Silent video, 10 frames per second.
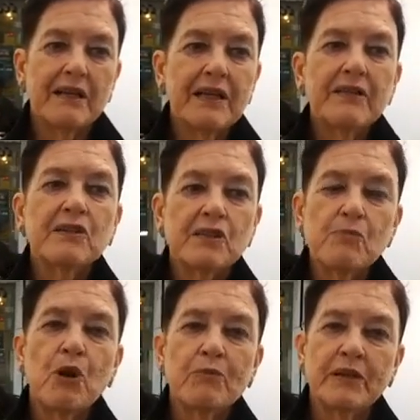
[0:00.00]
in this
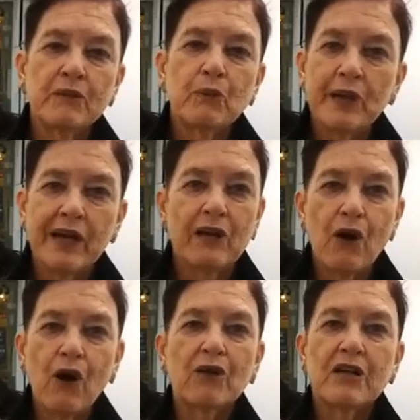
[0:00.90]
moment, we are
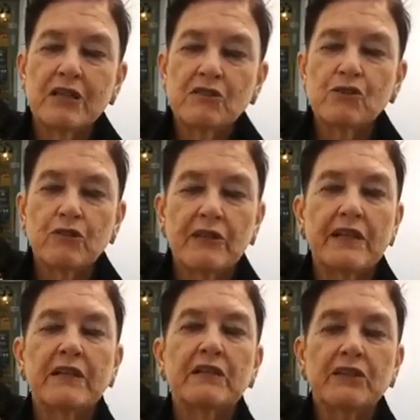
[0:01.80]
all
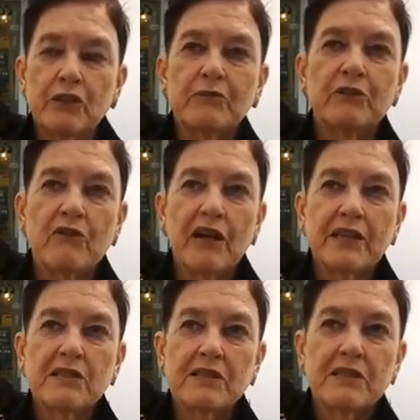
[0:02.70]
concentrating on human
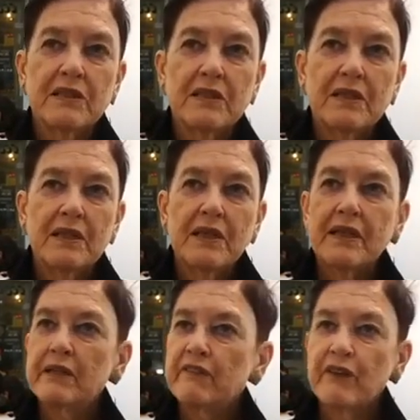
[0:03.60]
rights
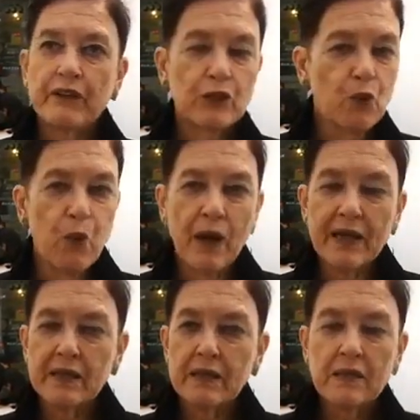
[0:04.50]
in a very
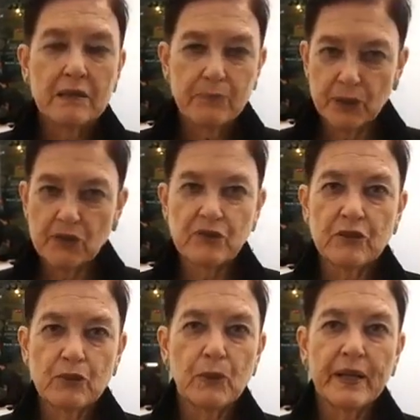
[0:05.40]
quiet,
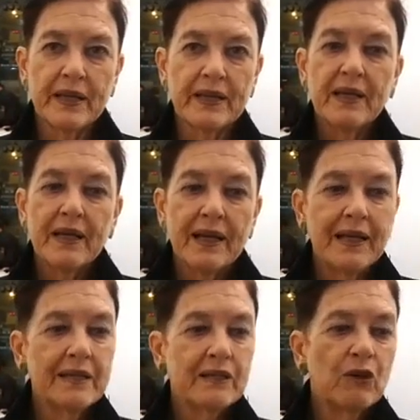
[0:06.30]
personal way,
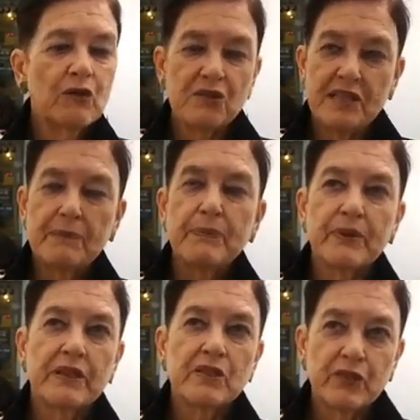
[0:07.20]
and it goes
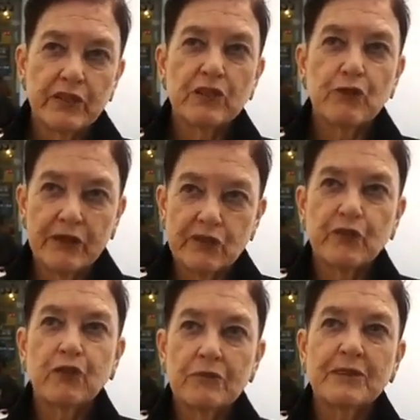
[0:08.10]
deeper. It's very
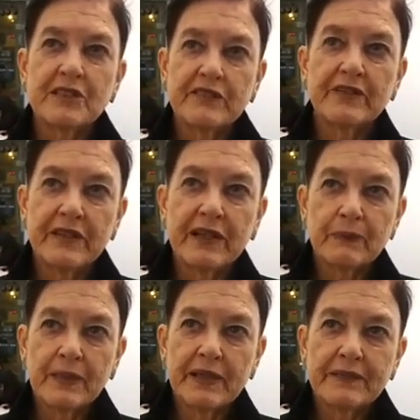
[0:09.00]
transformative in
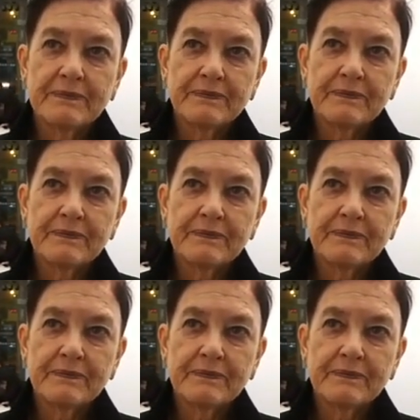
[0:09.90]
that way.